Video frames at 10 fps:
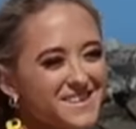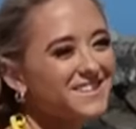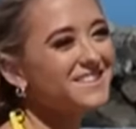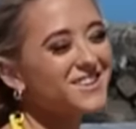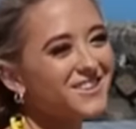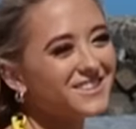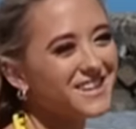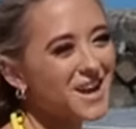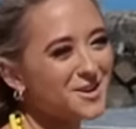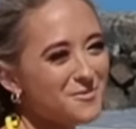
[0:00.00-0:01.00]

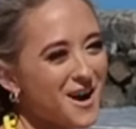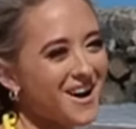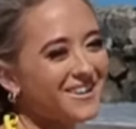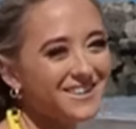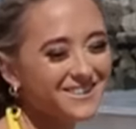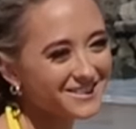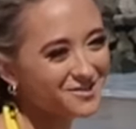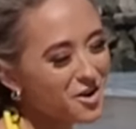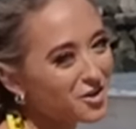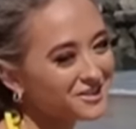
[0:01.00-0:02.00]
gonna take a while.
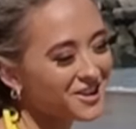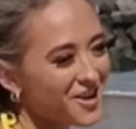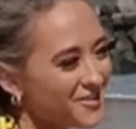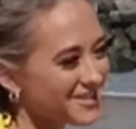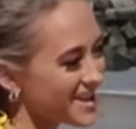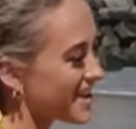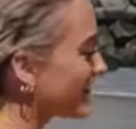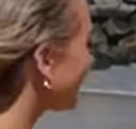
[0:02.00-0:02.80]
The rocks are over there.